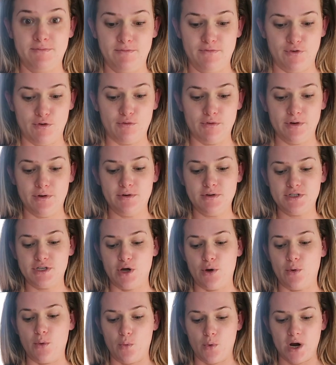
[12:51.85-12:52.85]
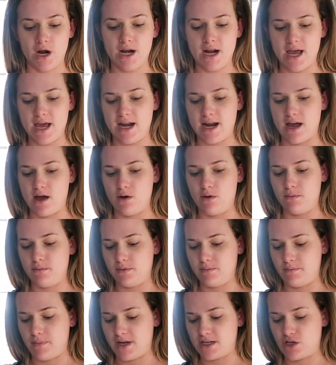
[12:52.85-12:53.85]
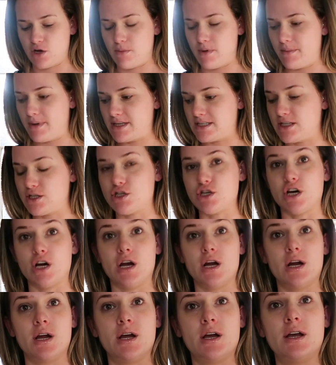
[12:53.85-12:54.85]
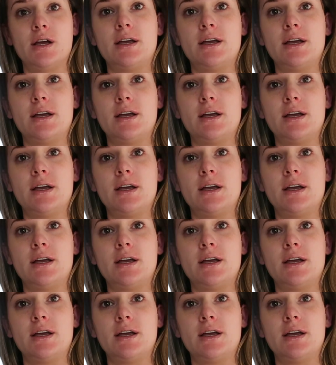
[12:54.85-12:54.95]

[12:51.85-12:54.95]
For real. So we're gonna head out. I'm about to go meet my sister,